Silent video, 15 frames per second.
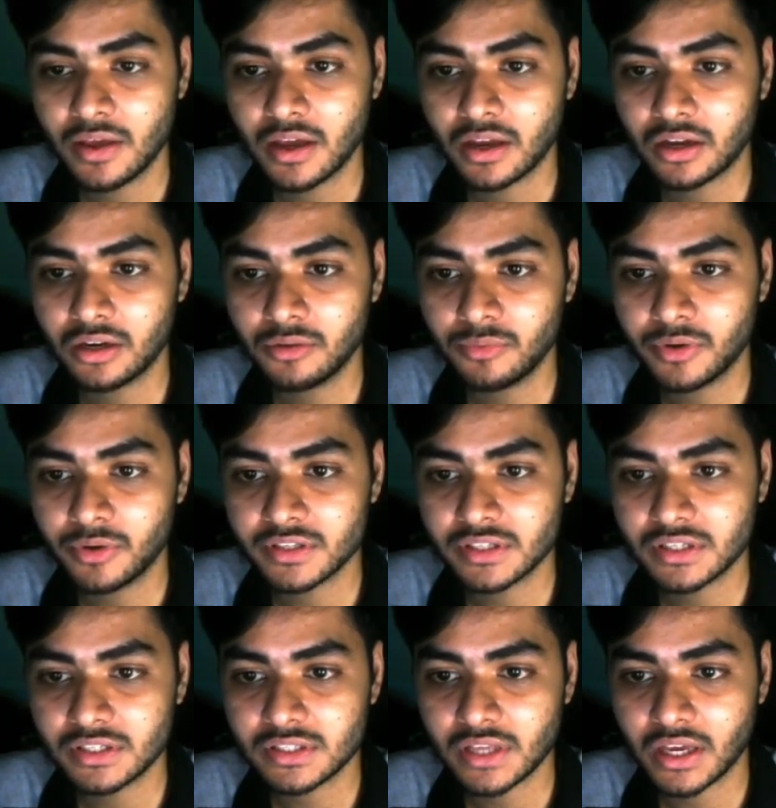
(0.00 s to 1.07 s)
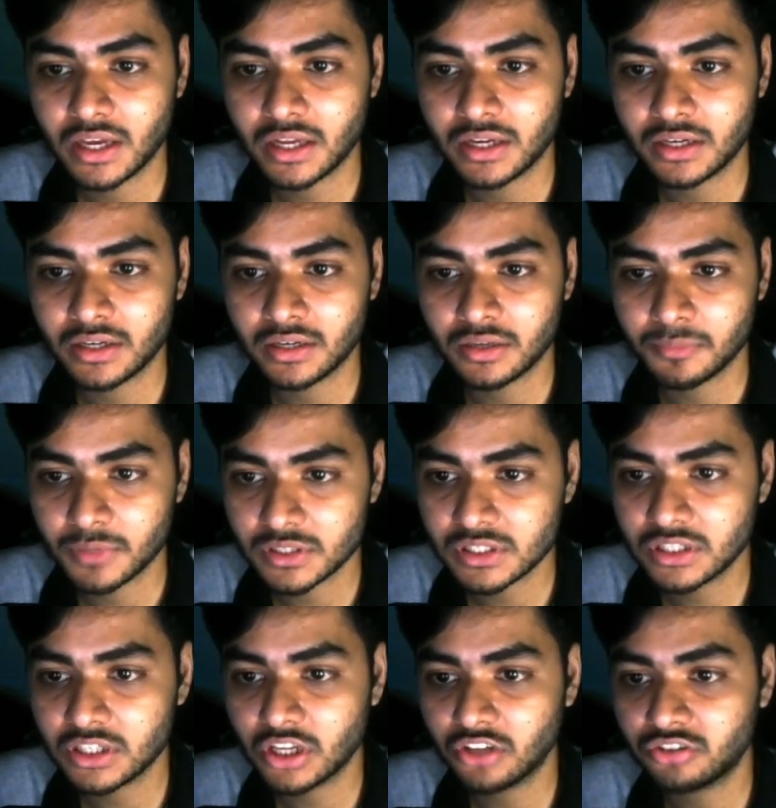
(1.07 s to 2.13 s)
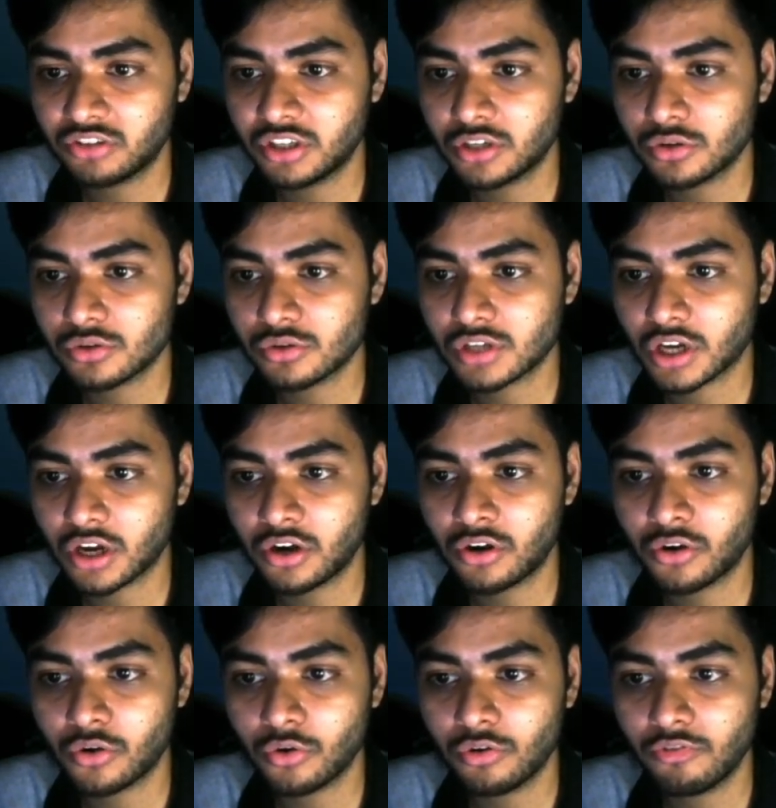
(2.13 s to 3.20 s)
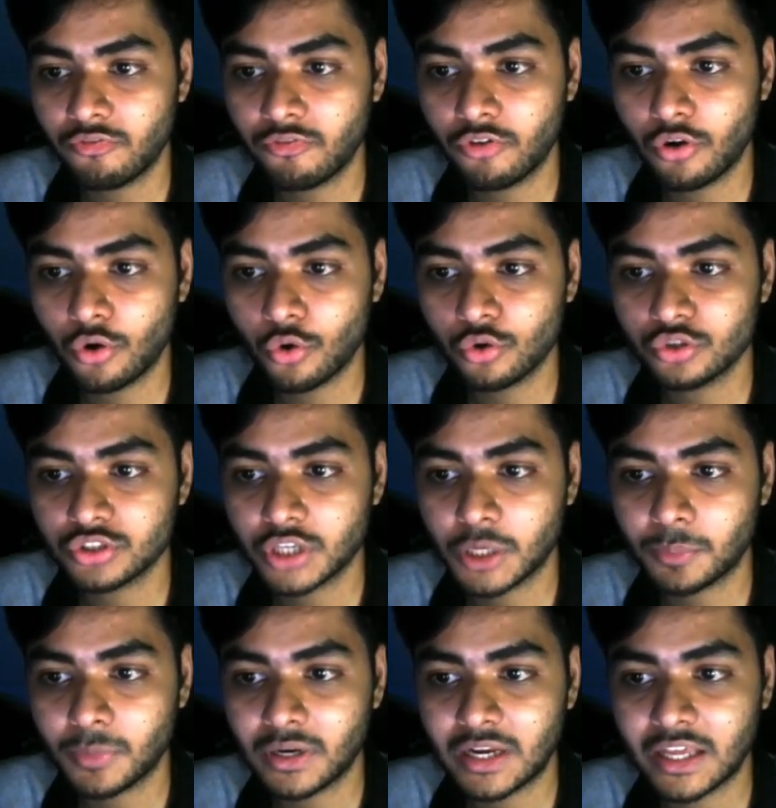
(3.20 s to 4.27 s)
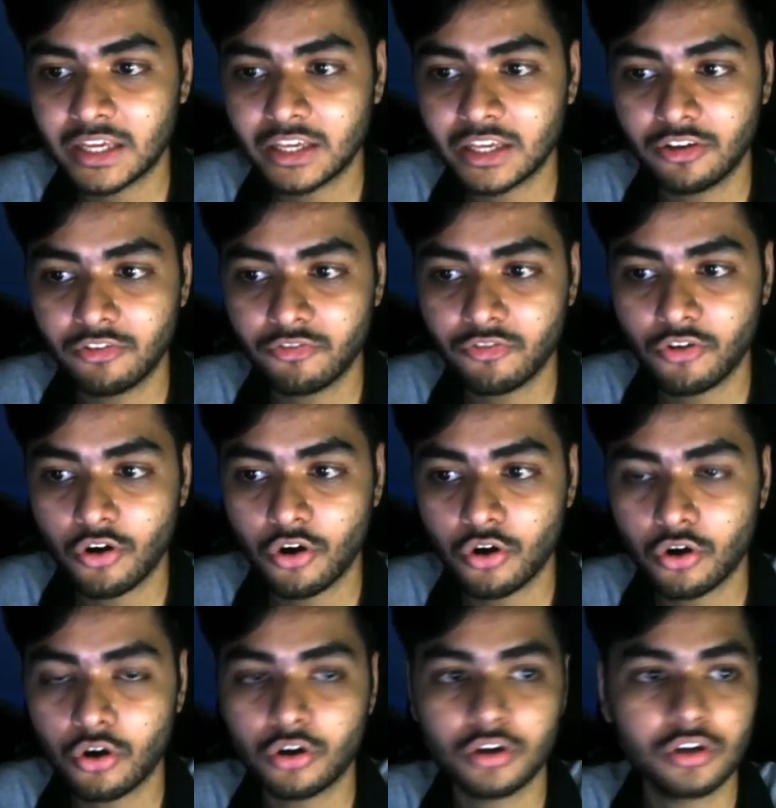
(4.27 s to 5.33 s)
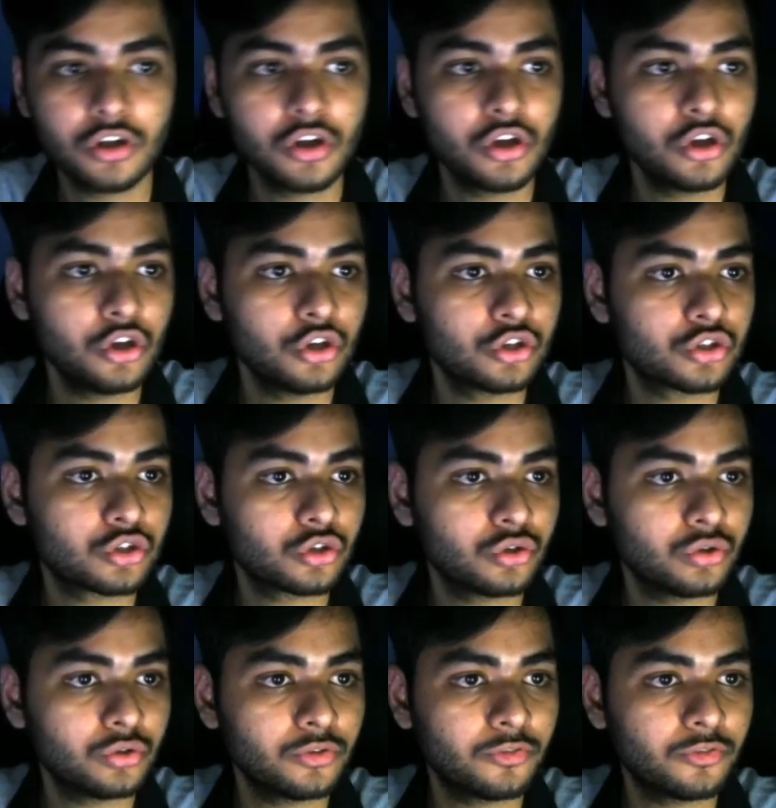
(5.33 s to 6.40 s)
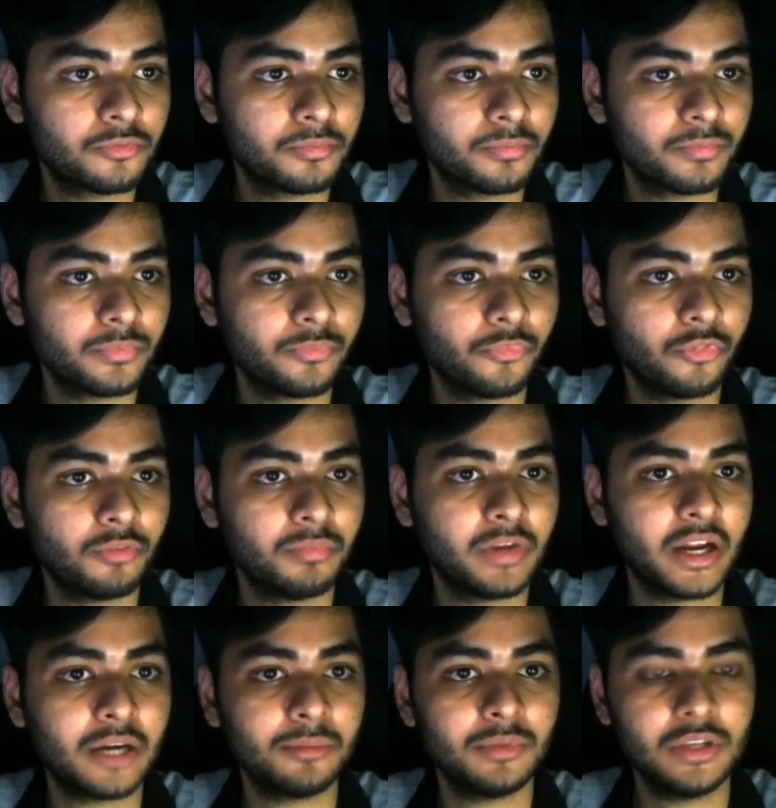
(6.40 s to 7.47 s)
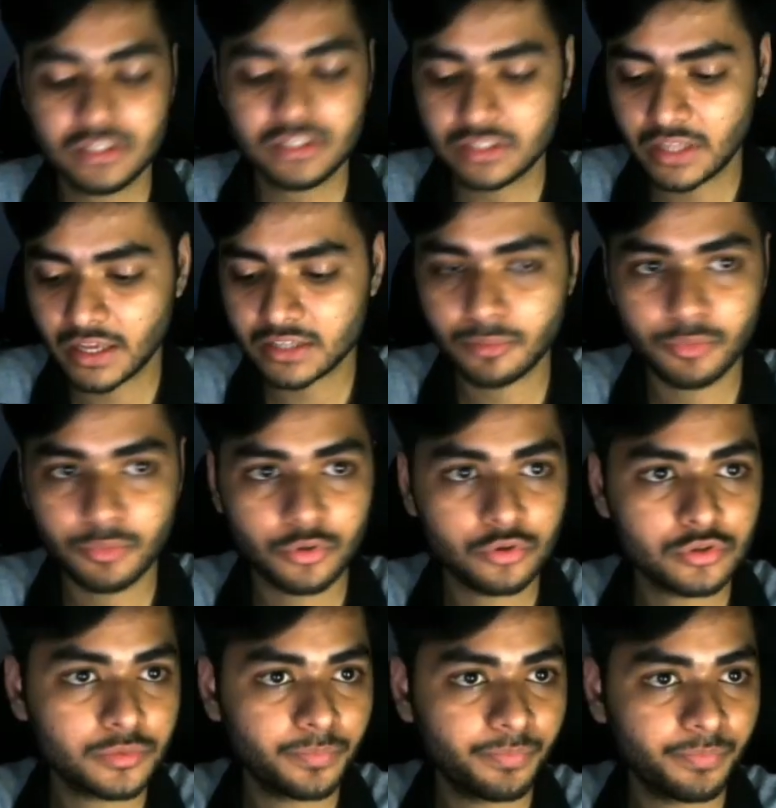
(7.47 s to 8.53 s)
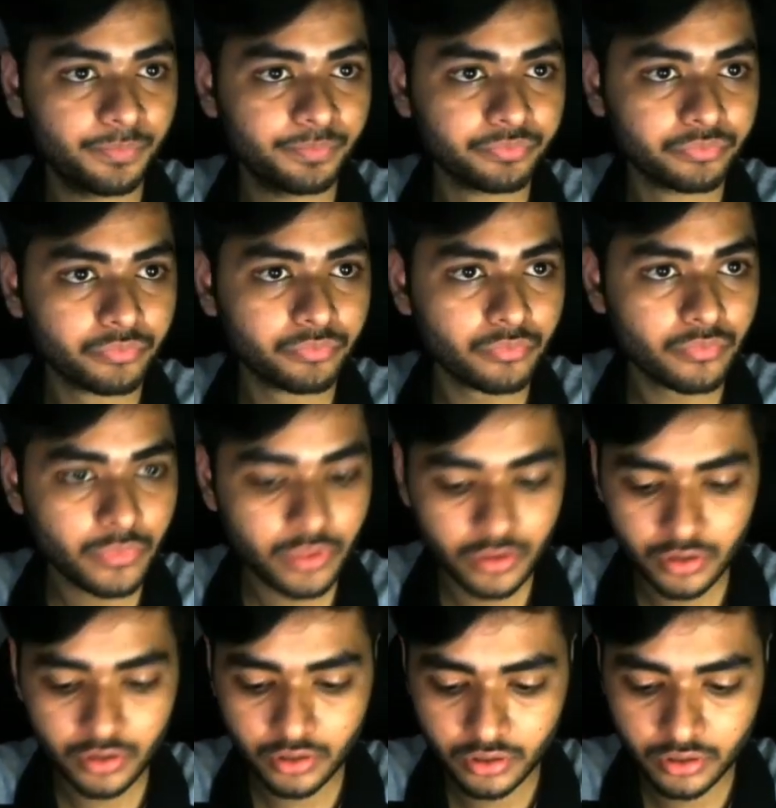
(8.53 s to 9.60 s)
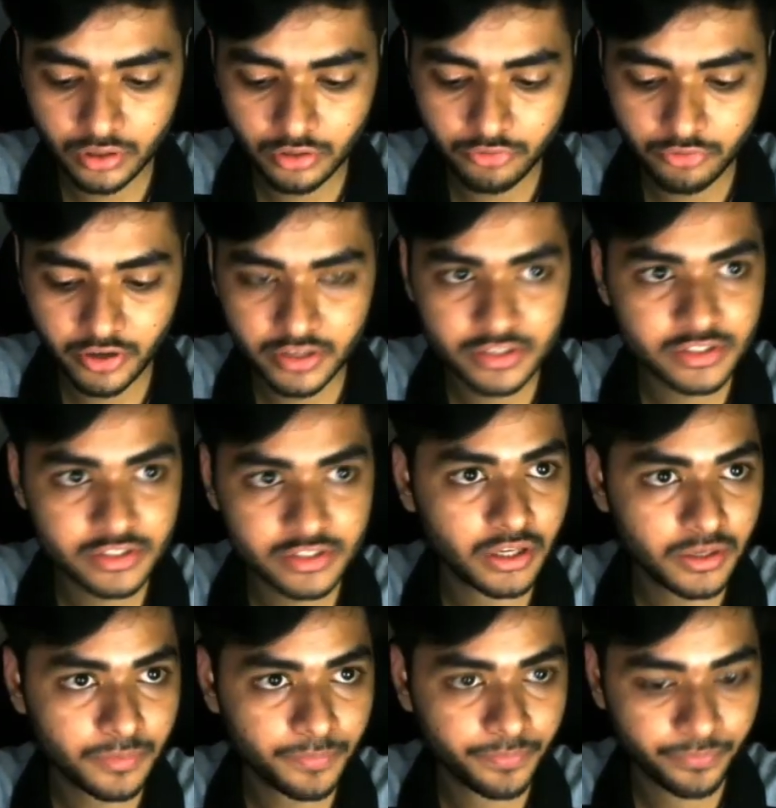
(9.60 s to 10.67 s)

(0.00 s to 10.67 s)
curly braces and percentage denotes a control flow statement like if or. So that means, like, suppose if I say